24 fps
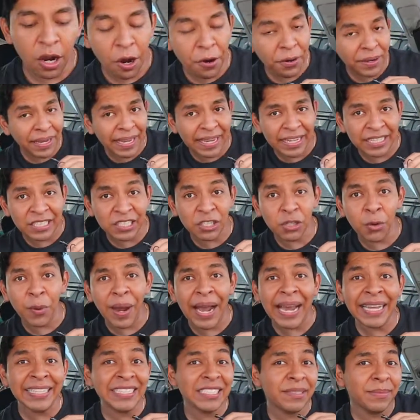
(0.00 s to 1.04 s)
Okay, so
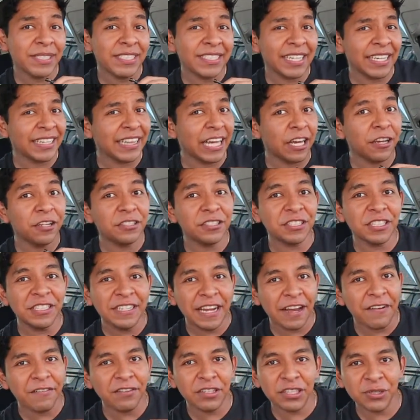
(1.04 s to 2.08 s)
I did a mistake that you should
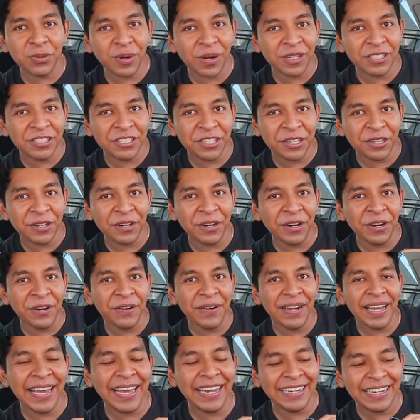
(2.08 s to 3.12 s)
never do on Turo,
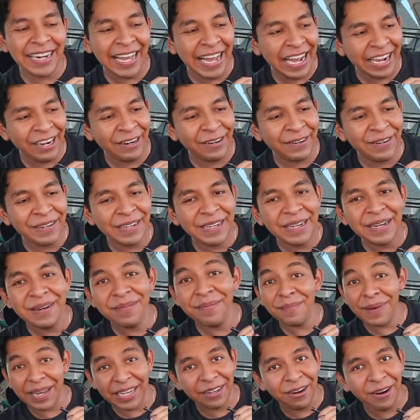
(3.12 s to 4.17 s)
and now
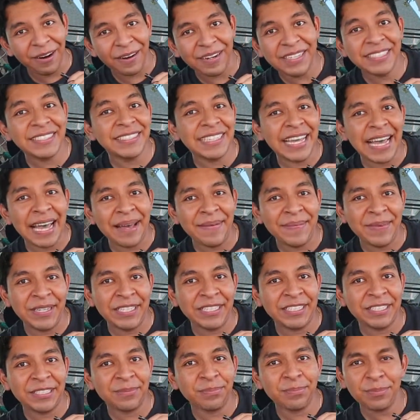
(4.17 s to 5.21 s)
my car is
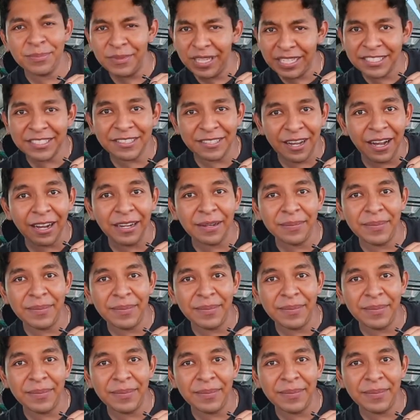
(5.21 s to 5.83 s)
damaged. Let's talk